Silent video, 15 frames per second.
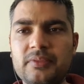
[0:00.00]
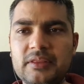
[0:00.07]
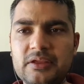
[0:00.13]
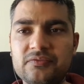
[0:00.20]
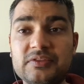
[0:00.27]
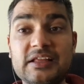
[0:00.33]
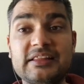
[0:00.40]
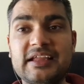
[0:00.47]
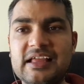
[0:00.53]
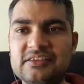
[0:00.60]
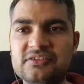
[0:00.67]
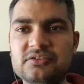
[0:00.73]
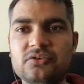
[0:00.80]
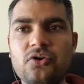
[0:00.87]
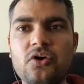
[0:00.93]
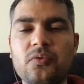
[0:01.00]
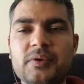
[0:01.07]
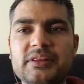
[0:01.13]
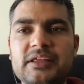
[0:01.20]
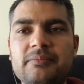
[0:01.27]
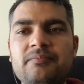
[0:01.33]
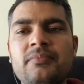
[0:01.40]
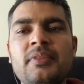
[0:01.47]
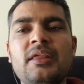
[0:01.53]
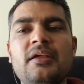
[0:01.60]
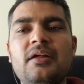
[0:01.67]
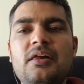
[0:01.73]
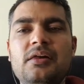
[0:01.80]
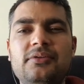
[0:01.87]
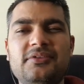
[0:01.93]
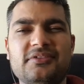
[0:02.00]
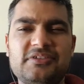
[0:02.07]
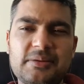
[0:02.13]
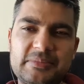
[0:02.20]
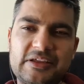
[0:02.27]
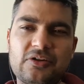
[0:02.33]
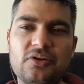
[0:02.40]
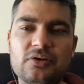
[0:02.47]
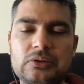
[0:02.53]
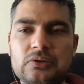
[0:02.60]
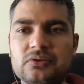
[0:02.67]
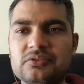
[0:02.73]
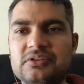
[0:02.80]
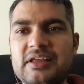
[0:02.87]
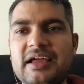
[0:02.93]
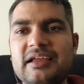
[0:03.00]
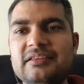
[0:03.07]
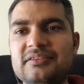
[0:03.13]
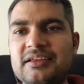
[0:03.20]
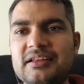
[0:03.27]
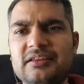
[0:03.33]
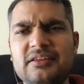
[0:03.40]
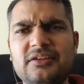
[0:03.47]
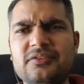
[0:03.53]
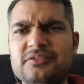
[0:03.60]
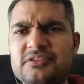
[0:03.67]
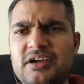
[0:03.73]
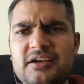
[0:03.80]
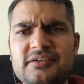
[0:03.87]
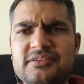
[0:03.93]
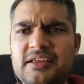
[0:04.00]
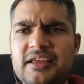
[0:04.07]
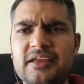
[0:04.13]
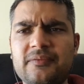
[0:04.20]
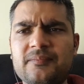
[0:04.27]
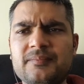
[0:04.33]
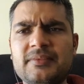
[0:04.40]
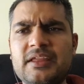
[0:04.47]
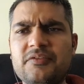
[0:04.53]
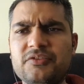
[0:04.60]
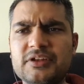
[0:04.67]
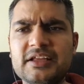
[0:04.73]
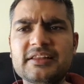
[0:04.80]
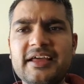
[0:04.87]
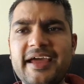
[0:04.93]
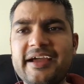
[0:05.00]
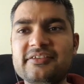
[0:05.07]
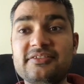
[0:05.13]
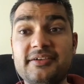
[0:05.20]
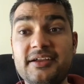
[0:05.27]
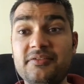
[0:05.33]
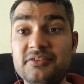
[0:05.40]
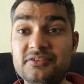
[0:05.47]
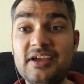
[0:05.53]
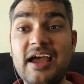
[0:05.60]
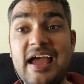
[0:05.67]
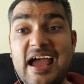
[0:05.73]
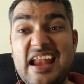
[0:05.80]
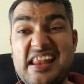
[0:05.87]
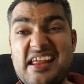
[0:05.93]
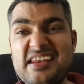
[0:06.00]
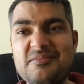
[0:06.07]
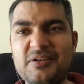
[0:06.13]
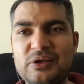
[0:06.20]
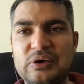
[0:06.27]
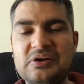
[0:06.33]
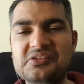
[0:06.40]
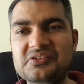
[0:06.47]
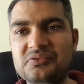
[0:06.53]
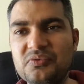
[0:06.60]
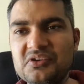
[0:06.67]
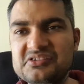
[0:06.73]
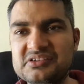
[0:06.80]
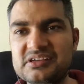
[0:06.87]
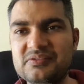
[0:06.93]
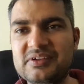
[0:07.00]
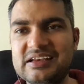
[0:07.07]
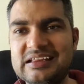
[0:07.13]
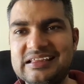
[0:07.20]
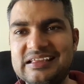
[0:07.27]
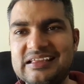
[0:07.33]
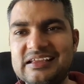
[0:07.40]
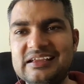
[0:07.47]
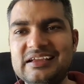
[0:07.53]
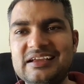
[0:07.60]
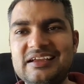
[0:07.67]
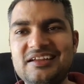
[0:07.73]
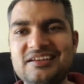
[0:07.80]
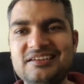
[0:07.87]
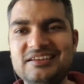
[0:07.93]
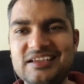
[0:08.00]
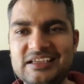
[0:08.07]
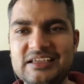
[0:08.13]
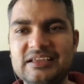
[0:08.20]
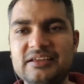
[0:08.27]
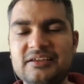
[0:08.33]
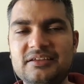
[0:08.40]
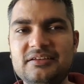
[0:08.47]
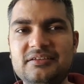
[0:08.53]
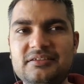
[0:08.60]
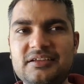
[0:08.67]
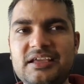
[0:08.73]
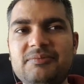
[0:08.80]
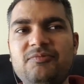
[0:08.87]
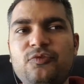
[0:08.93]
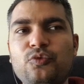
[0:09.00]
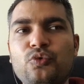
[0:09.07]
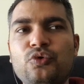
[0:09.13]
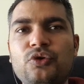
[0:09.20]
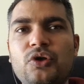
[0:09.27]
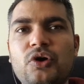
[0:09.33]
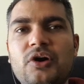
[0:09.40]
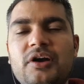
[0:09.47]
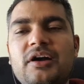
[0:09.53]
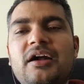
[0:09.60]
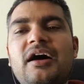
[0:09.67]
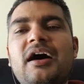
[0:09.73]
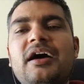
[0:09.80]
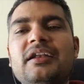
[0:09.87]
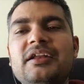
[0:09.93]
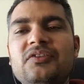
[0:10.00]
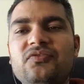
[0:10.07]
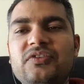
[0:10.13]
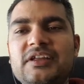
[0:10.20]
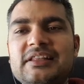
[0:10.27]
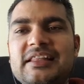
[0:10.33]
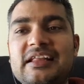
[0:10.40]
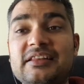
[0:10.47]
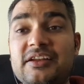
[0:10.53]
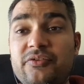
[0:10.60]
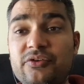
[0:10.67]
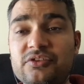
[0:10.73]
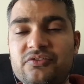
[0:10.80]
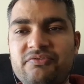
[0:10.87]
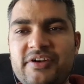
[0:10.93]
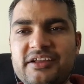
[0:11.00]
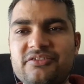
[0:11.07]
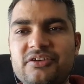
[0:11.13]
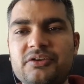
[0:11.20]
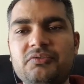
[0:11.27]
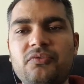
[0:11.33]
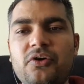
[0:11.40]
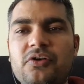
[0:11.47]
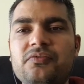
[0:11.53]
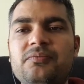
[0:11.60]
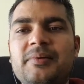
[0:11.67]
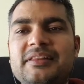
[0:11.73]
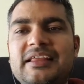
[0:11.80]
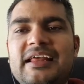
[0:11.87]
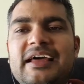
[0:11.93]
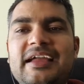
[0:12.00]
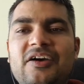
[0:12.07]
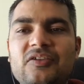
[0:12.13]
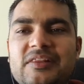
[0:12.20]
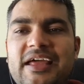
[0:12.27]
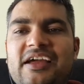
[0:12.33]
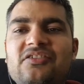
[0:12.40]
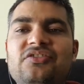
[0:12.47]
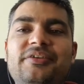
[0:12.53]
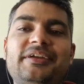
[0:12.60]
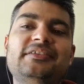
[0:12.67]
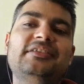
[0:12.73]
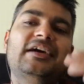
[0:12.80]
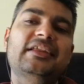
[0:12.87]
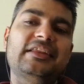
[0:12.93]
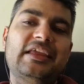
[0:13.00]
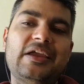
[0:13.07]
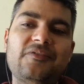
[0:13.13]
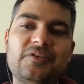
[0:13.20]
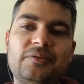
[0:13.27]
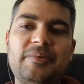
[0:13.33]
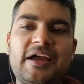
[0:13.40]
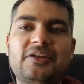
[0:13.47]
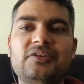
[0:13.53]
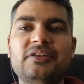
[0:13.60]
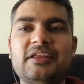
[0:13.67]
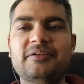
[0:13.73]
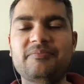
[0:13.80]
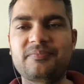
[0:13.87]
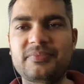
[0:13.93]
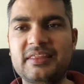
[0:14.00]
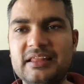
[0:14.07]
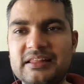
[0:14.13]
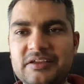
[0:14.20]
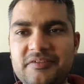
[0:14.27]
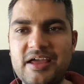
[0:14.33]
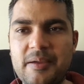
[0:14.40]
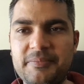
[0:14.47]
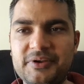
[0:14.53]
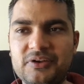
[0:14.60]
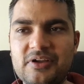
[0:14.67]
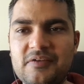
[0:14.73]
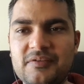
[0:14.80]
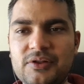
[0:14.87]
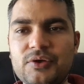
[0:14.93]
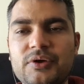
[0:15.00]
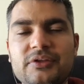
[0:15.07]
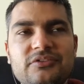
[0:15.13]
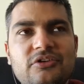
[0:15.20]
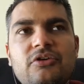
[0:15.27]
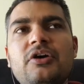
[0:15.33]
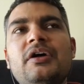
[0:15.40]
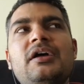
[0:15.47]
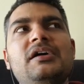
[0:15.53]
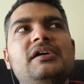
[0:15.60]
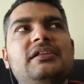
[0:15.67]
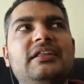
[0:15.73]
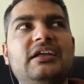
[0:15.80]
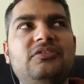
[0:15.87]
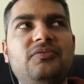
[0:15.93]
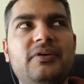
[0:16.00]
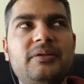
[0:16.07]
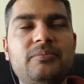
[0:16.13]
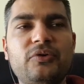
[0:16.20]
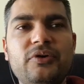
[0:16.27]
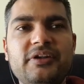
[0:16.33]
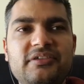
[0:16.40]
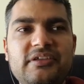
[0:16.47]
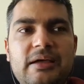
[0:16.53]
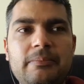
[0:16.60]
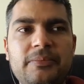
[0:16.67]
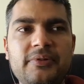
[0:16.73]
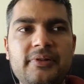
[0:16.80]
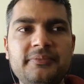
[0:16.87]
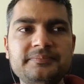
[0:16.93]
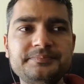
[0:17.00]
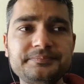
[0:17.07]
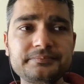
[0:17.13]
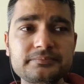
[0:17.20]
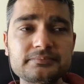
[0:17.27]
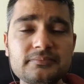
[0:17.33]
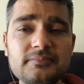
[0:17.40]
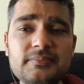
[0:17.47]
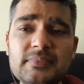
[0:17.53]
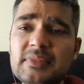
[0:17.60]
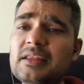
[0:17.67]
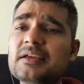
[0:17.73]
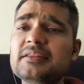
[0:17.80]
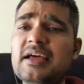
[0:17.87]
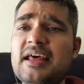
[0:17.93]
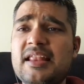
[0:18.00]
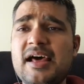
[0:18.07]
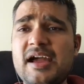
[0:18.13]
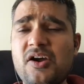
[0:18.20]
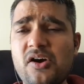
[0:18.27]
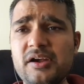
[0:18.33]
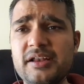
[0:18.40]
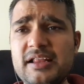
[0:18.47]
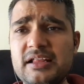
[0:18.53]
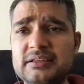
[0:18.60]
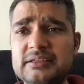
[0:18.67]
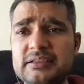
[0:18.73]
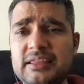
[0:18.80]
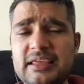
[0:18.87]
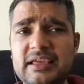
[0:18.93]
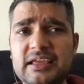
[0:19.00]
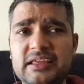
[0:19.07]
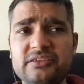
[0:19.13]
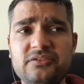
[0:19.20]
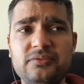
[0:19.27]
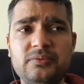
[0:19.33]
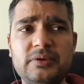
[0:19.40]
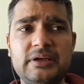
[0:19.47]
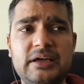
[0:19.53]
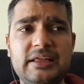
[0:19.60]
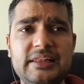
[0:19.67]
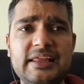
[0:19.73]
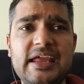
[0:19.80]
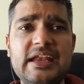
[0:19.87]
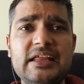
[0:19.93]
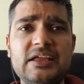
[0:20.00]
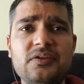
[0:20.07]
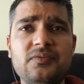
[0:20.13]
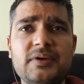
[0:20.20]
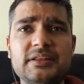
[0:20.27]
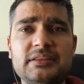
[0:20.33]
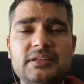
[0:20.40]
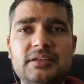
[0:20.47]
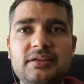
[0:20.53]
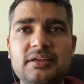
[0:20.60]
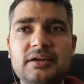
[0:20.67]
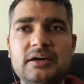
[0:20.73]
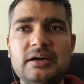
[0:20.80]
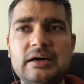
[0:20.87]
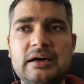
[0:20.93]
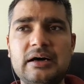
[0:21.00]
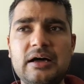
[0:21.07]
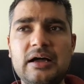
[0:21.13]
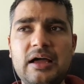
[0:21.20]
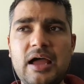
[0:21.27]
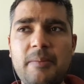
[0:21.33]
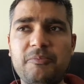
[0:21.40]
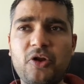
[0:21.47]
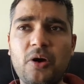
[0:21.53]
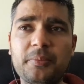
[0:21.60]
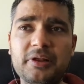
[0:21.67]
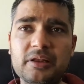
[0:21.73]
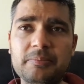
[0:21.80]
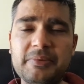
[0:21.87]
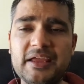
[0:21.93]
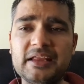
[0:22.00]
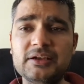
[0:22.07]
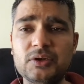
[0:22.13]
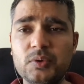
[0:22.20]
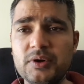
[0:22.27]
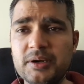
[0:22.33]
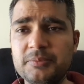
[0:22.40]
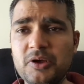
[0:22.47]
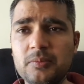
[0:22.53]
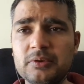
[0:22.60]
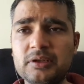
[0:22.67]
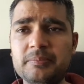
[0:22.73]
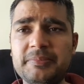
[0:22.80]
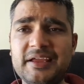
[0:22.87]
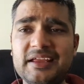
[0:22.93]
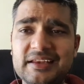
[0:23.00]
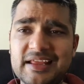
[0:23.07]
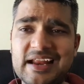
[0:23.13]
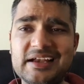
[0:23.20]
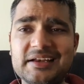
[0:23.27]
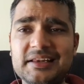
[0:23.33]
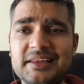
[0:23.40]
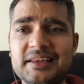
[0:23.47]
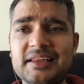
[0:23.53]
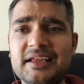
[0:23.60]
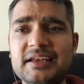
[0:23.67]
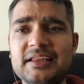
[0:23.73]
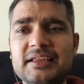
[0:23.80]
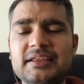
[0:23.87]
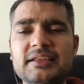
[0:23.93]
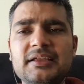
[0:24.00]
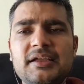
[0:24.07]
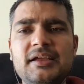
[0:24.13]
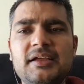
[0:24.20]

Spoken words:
if nothing else is wrong with him. So something along those lines, and he would start saying, "Have you done the X-ray?" Which I hadn't because it wasn't a very deep wound, or I didn't feel that there was a fracture involved. But then I got the X-rays done, gave it back to them, and happy to have a look. So that's one more example. Then I got another case where a lady with abdominal pain, lower abdominal pain, elderly lady.